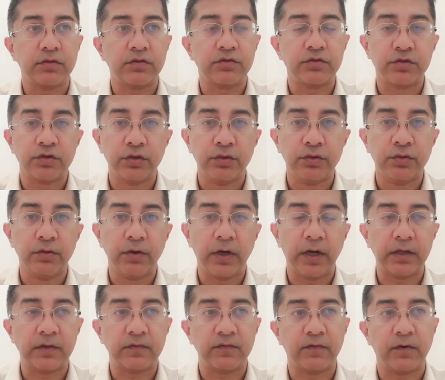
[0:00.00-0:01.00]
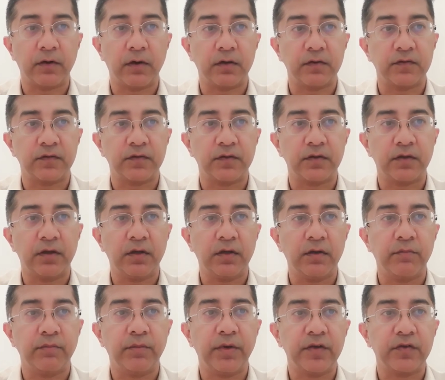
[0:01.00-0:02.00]
true and false,
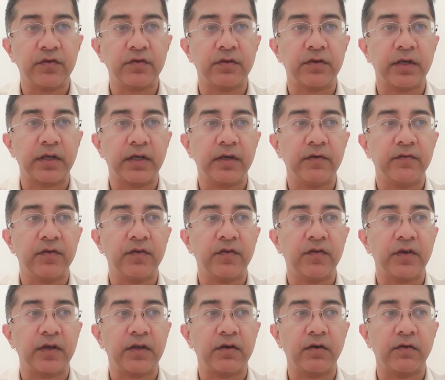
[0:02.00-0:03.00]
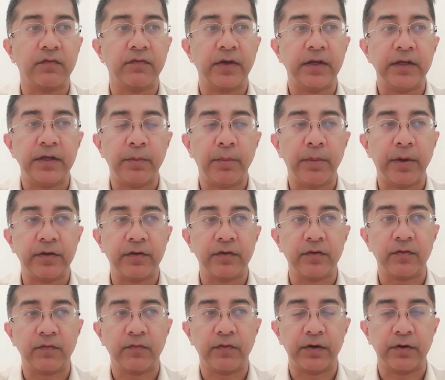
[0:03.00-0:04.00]
based on a given set of independent
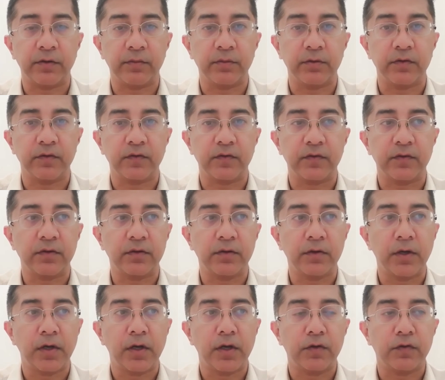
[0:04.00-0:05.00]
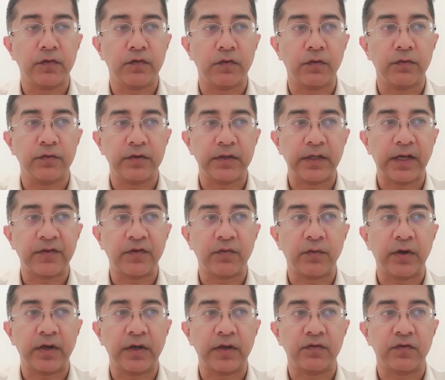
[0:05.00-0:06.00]
variables. So that's
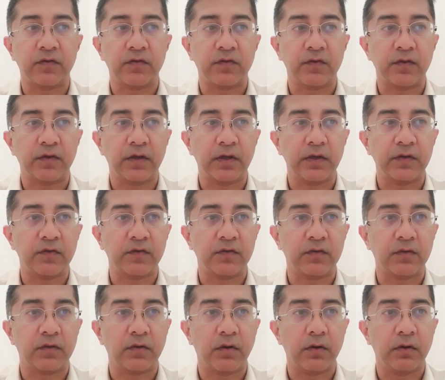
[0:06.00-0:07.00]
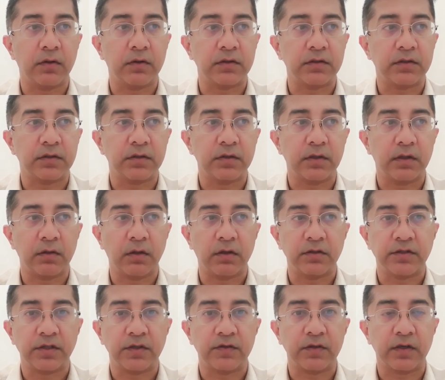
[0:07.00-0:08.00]
why it's called
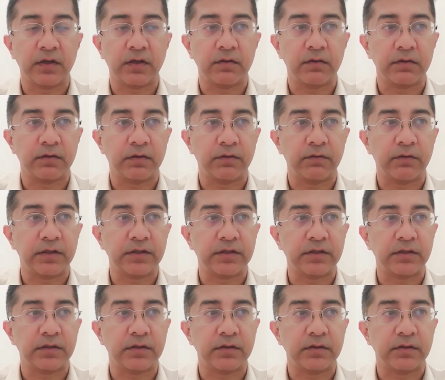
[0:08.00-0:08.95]
logistic regression.